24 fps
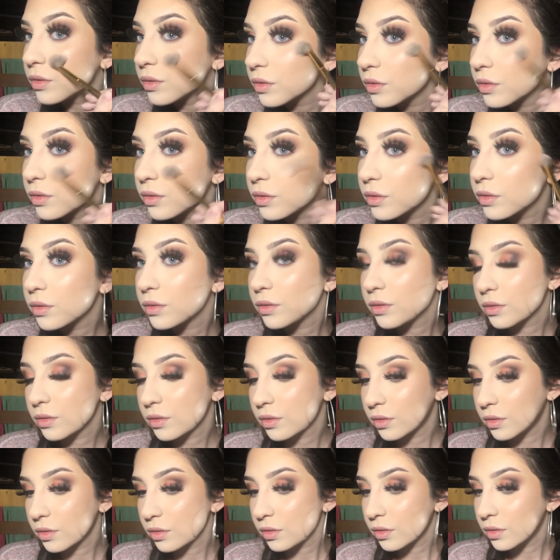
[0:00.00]

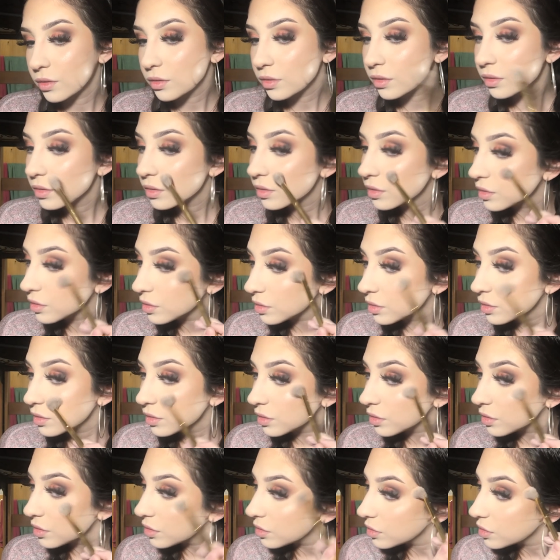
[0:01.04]

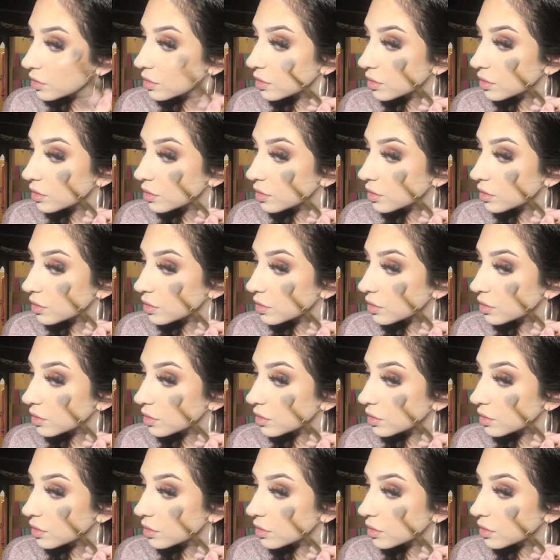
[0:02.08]
Nothing is said.